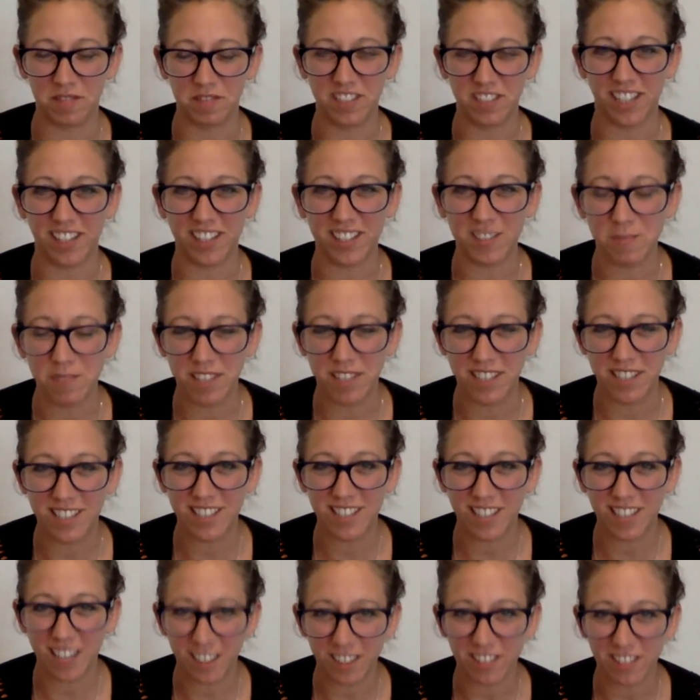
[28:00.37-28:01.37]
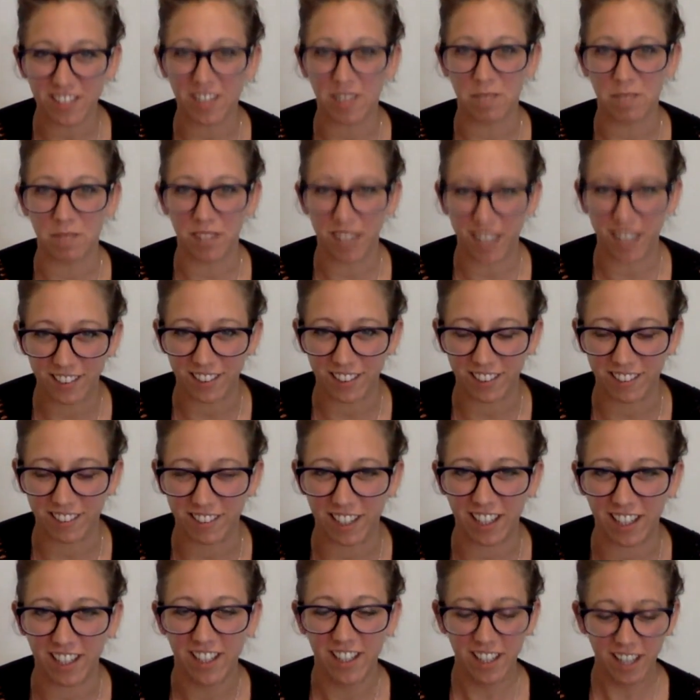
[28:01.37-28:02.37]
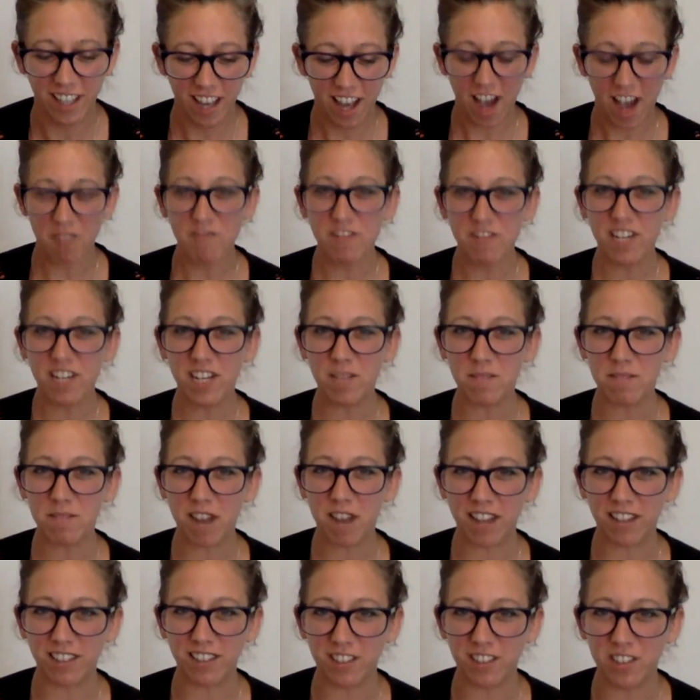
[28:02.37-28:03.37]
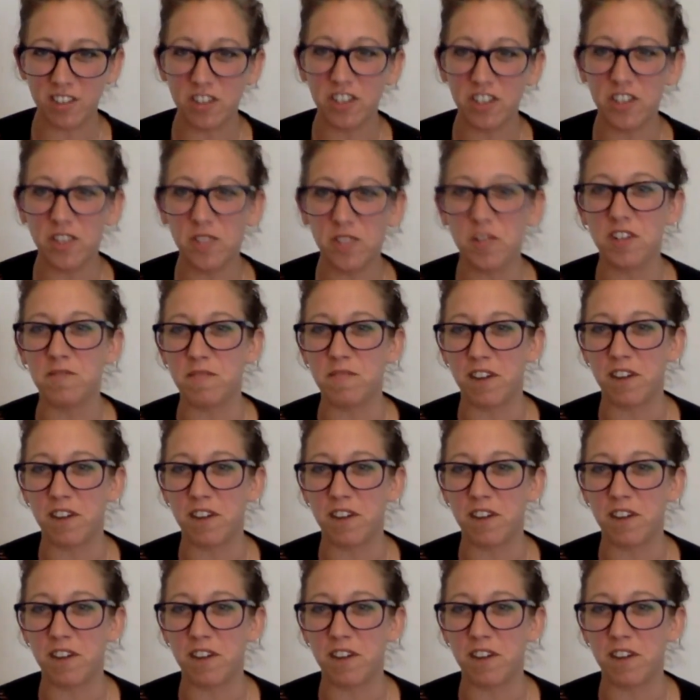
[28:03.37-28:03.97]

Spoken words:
So it's been such a pleasure, and I'm really proud to call you one of